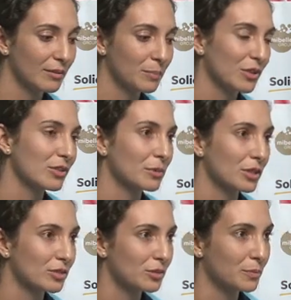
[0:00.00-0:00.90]

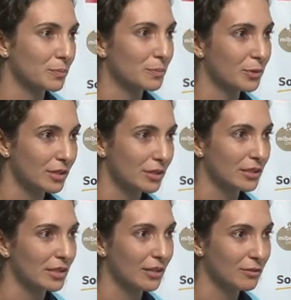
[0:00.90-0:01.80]
possible to put it
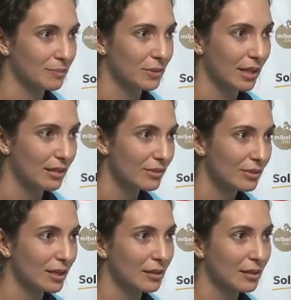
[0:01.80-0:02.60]
in that place,